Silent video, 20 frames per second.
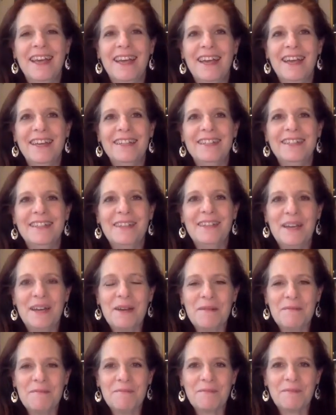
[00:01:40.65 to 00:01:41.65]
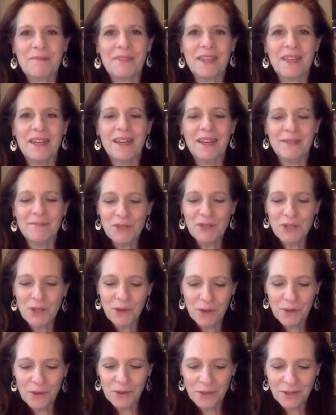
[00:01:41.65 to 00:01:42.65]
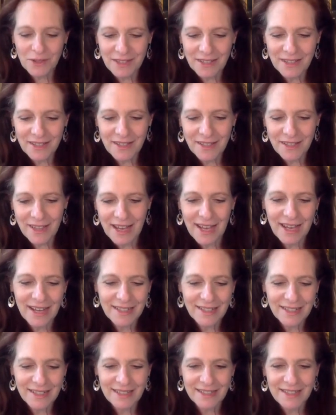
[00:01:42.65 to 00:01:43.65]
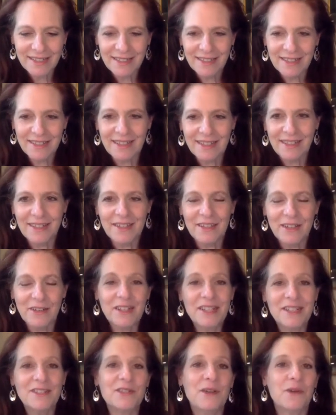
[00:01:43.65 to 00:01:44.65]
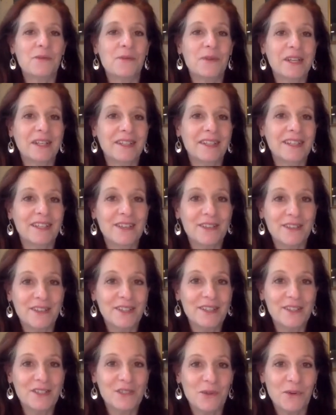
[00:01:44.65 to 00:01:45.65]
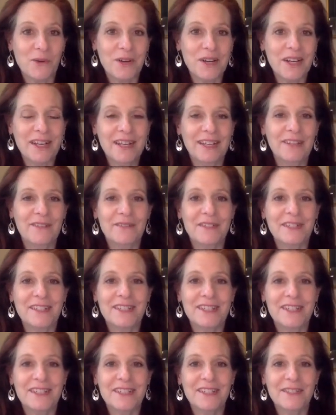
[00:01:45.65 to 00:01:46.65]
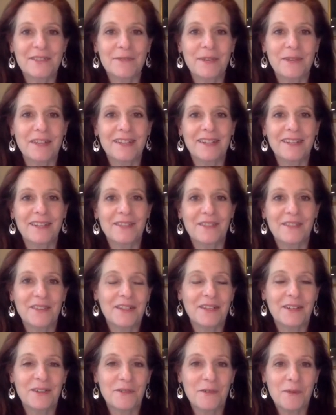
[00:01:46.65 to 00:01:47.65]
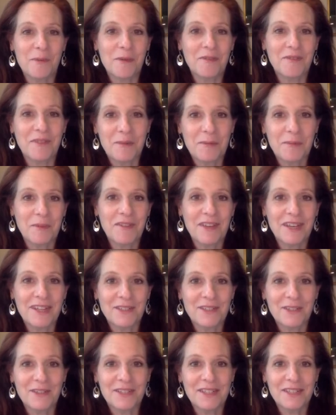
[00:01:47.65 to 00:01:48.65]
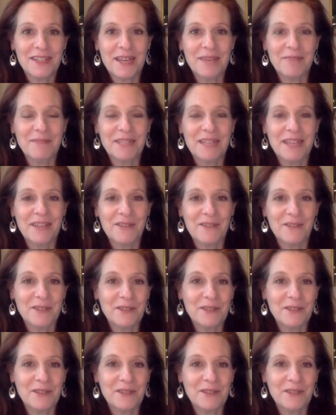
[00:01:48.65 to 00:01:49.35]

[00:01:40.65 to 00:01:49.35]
And I'm told that there is no really good story. It was just when the group of improvisers came together.